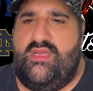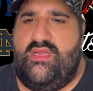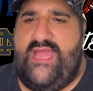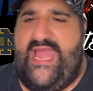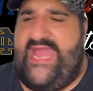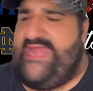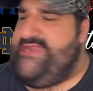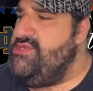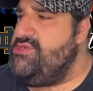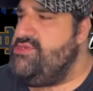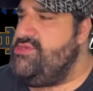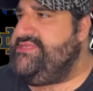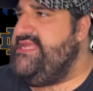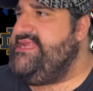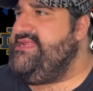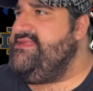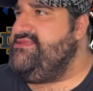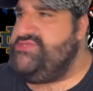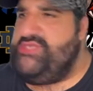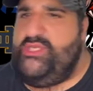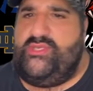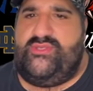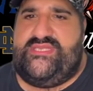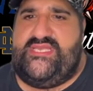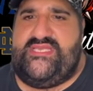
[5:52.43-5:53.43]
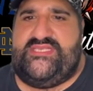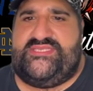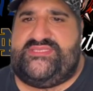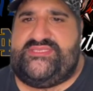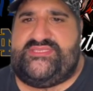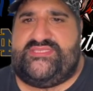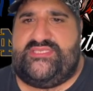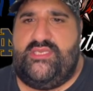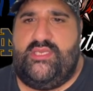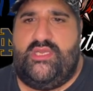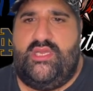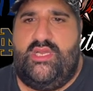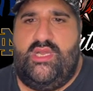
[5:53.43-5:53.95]
And you didn't do
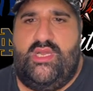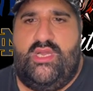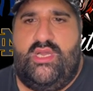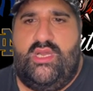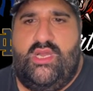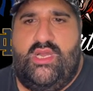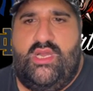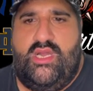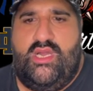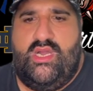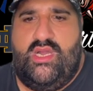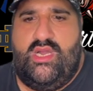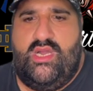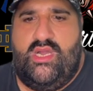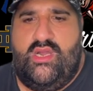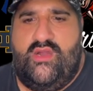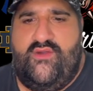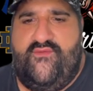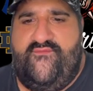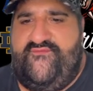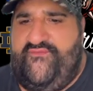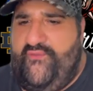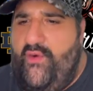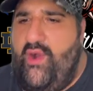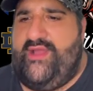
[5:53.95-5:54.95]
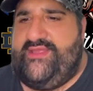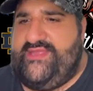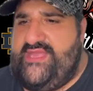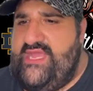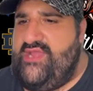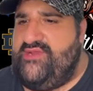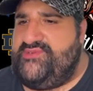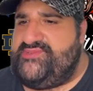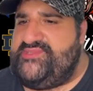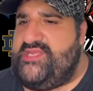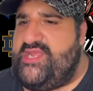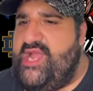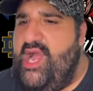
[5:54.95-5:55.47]
this 4
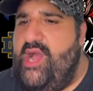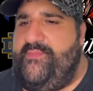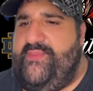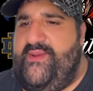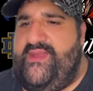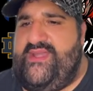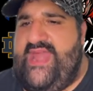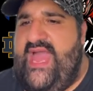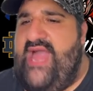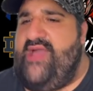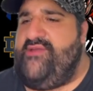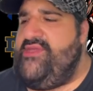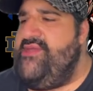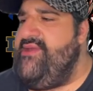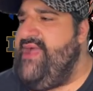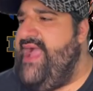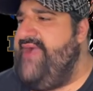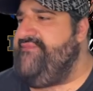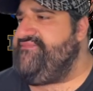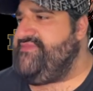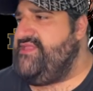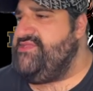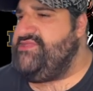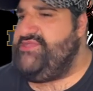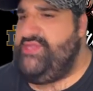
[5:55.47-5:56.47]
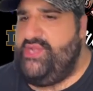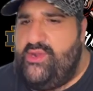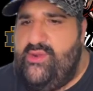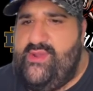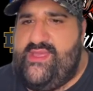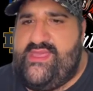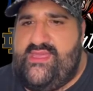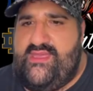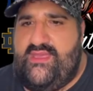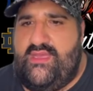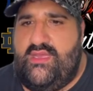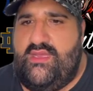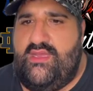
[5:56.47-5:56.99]
years ago, but now you have to do
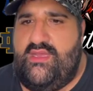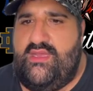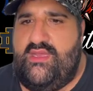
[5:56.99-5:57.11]
it?